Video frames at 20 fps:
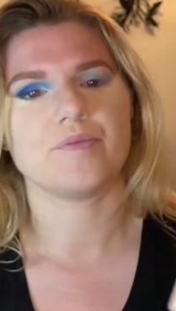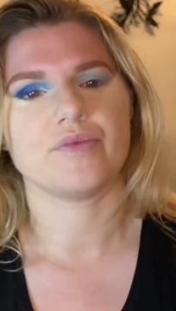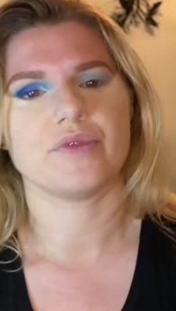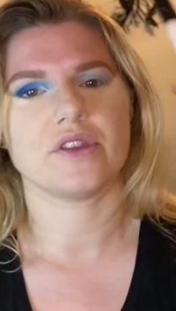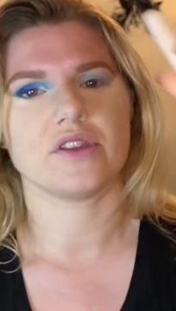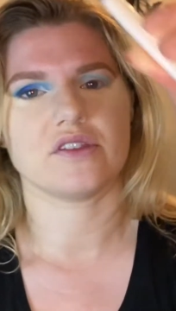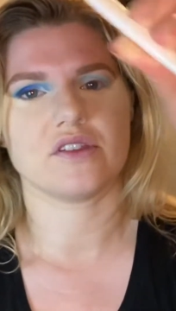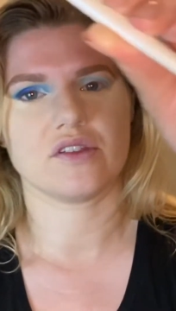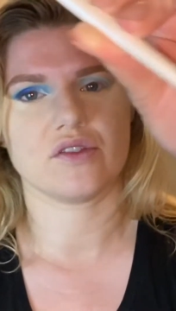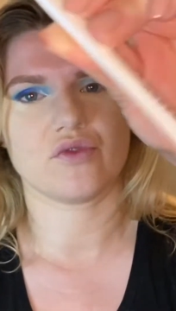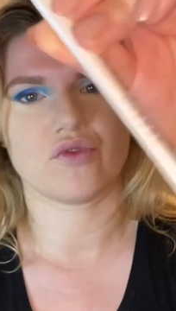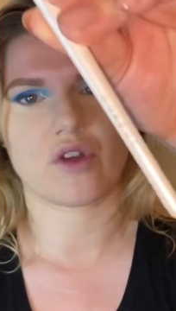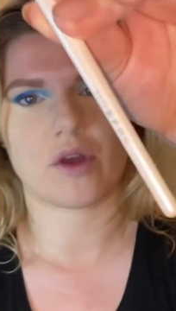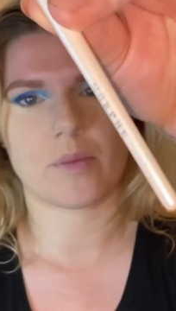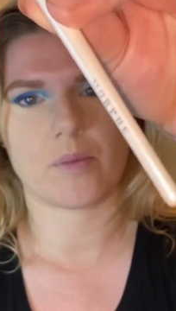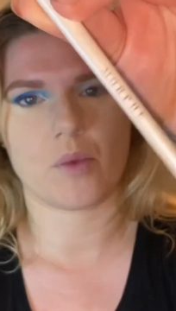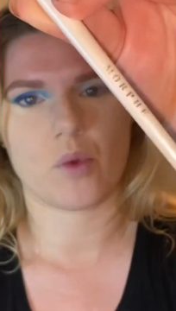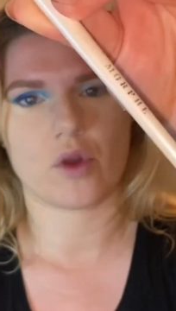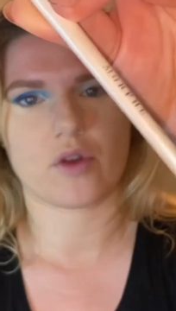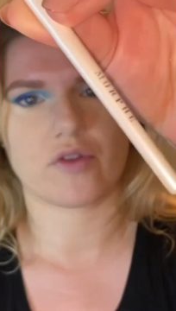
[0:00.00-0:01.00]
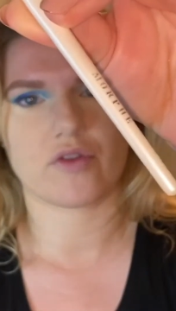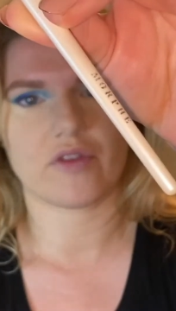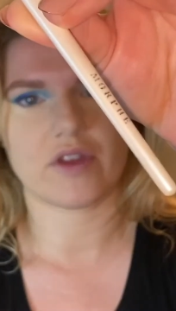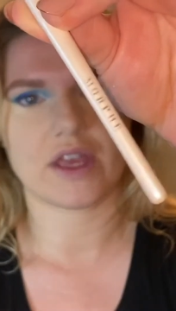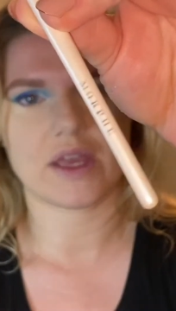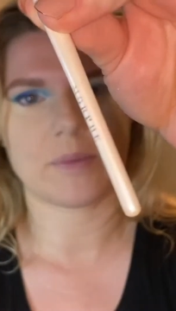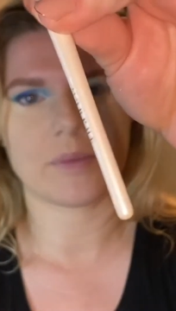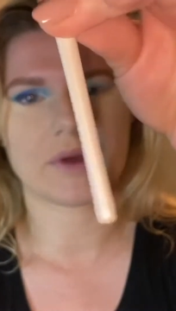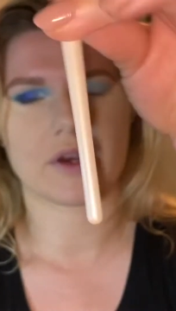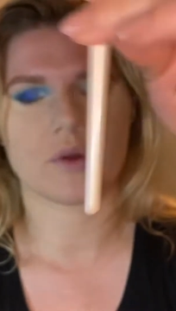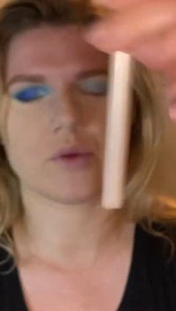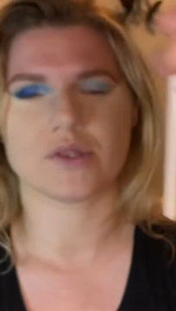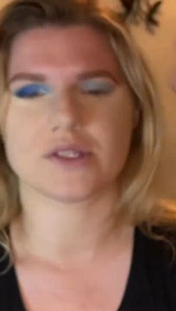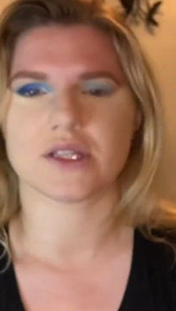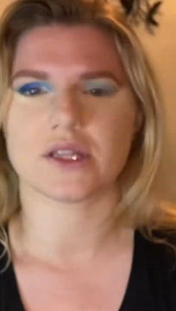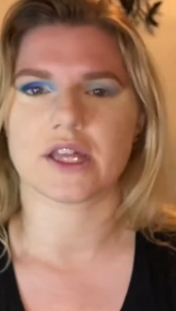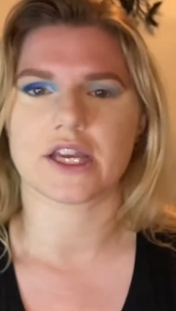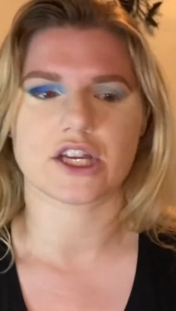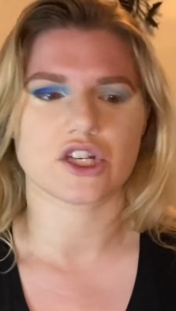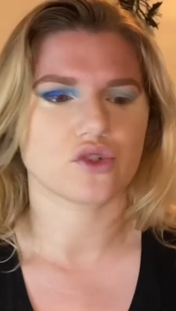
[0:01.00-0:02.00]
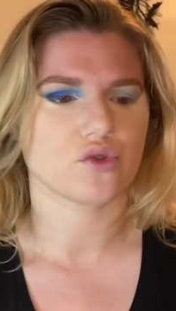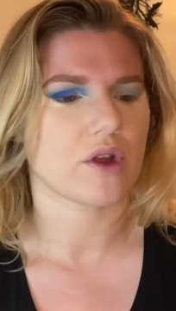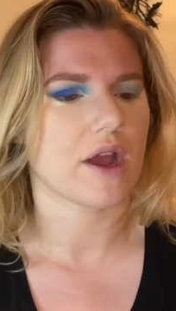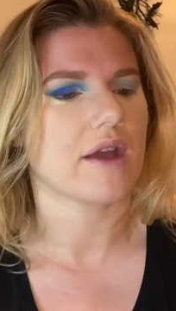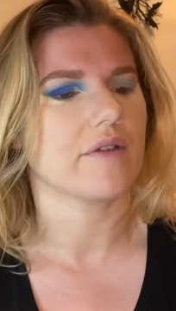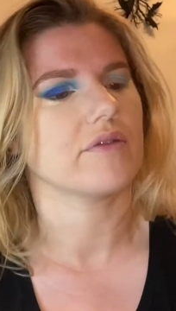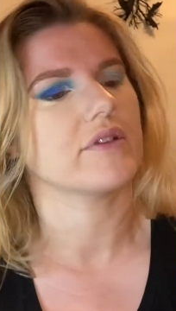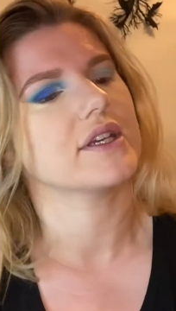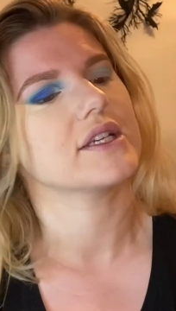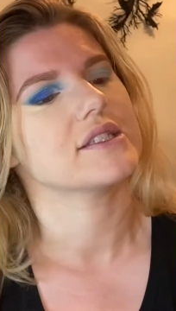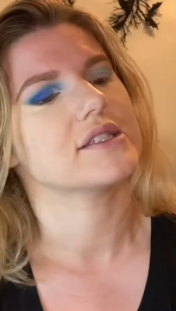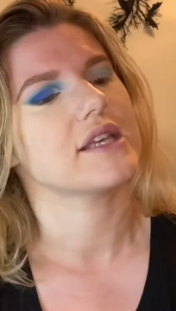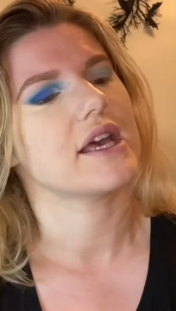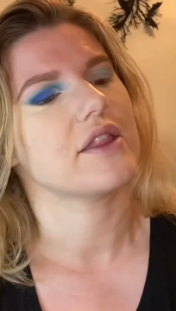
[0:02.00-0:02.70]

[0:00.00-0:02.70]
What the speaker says: This is from Morphe, but it was in like a traveling set and